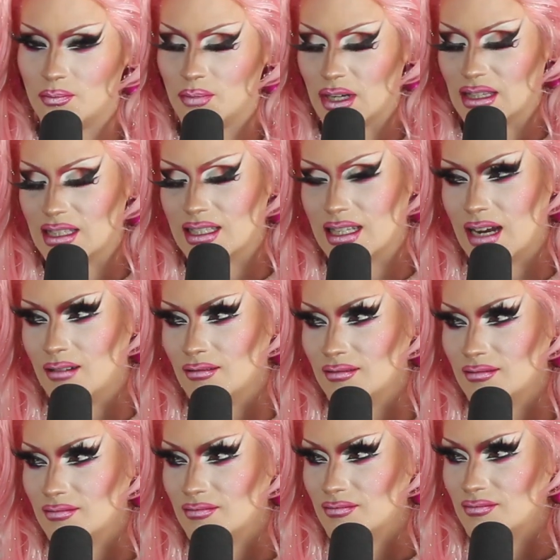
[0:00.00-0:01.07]
break this down.
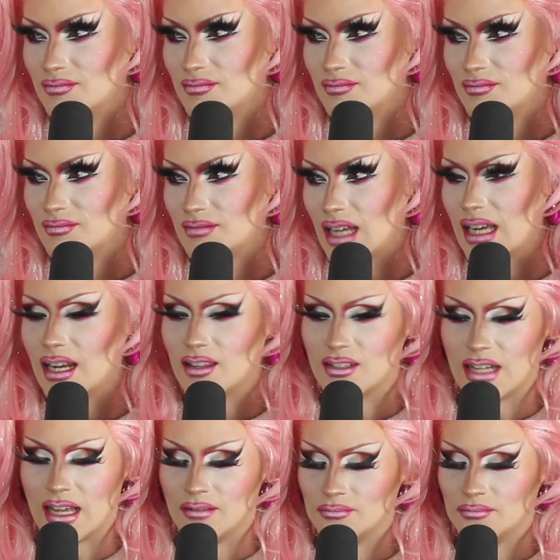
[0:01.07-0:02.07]
Another day.